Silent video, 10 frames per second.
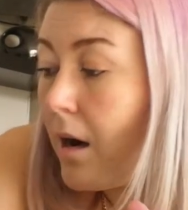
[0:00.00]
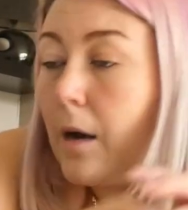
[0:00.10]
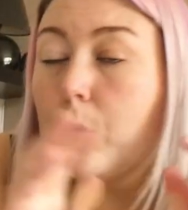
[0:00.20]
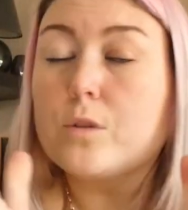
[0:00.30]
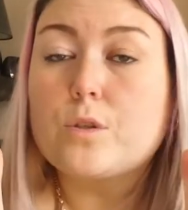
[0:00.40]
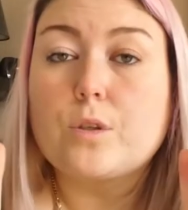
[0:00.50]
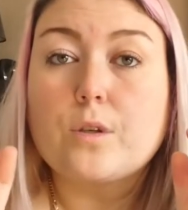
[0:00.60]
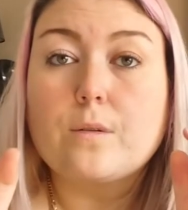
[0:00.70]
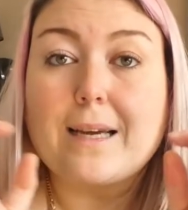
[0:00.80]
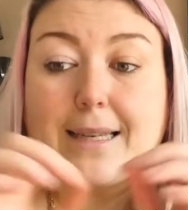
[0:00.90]
I want
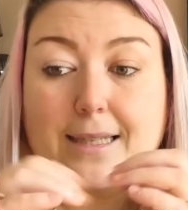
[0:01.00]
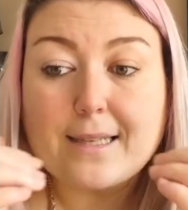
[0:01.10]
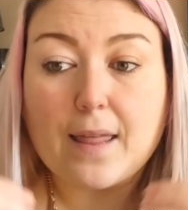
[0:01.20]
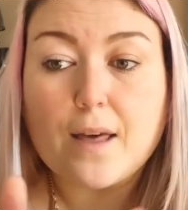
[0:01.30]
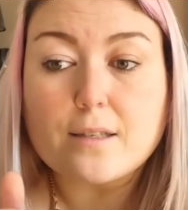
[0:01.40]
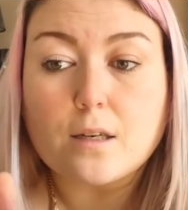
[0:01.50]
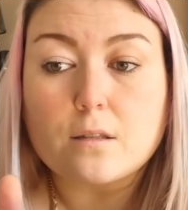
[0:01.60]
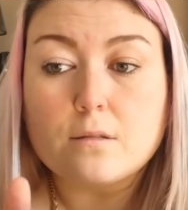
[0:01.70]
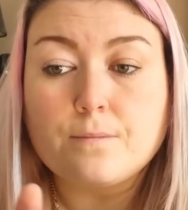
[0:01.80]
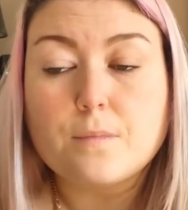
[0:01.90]
to at least get that
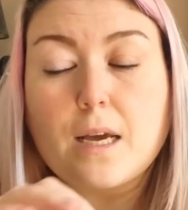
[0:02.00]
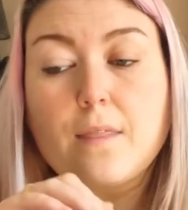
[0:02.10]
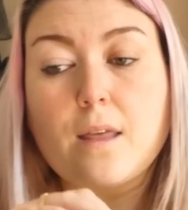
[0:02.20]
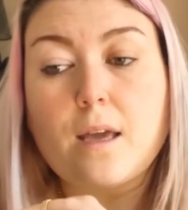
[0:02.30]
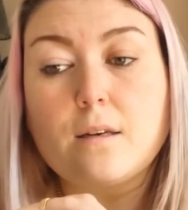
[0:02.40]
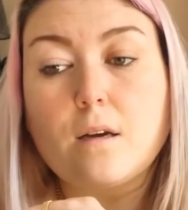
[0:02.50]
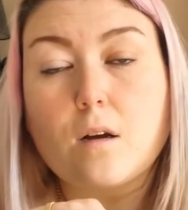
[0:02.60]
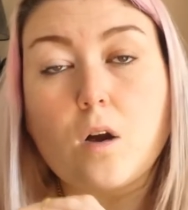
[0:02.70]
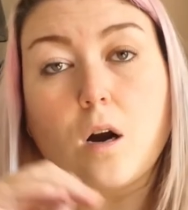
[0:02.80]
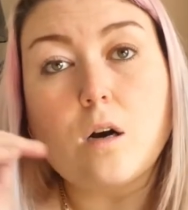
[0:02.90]
done, and then
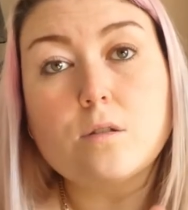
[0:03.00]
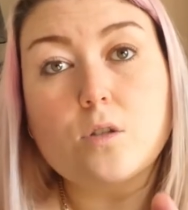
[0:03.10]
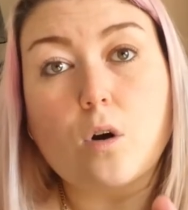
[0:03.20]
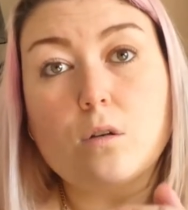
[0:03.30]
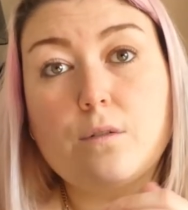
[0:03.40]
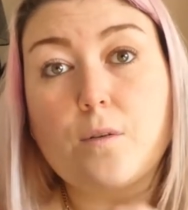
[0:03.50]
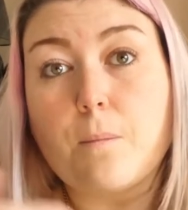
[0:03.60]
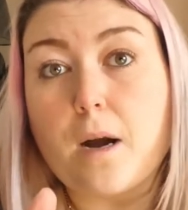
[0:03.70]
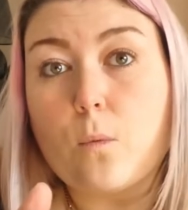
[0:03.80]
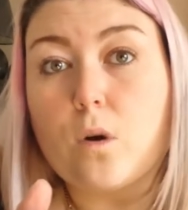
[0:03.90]
cast on for
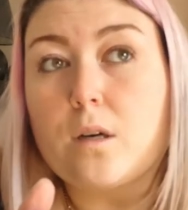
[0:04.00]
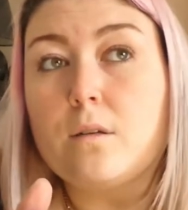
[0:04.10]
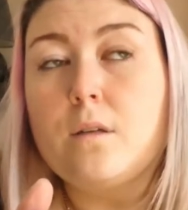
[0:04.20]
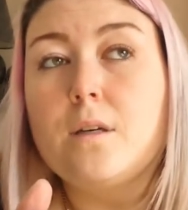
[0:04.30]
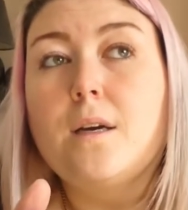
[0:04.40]
my one